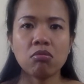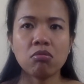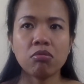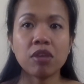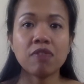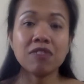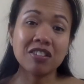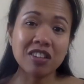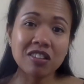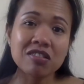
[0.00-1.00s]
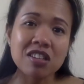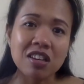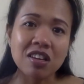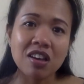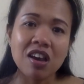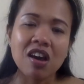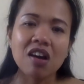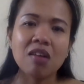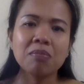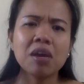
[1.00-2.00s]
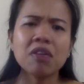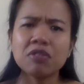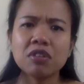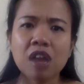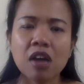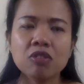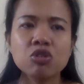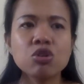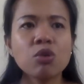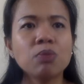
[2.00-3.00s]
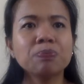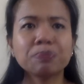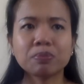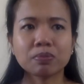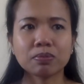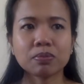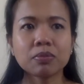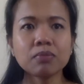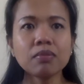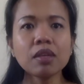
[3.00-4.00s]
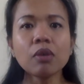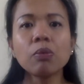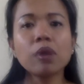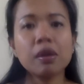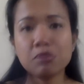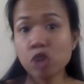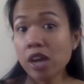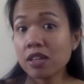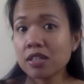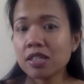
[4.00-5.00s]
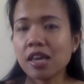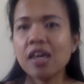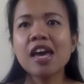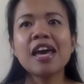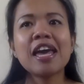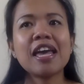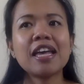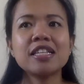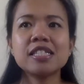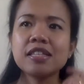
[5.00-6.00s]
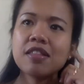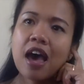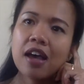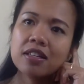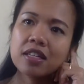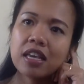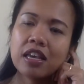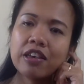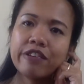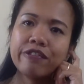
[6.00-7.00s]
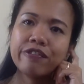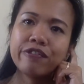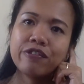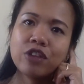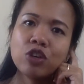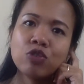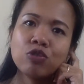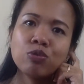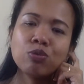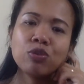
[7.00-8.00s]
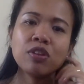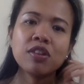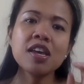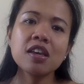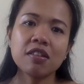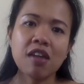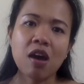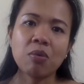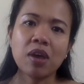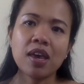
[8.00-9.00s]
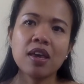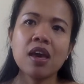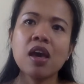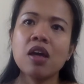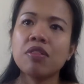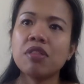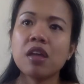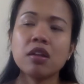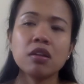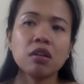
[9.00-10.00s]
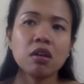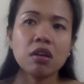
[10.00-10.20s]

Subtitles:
we feel guilty after that. So what I'm trying to say is that if you think that way, then,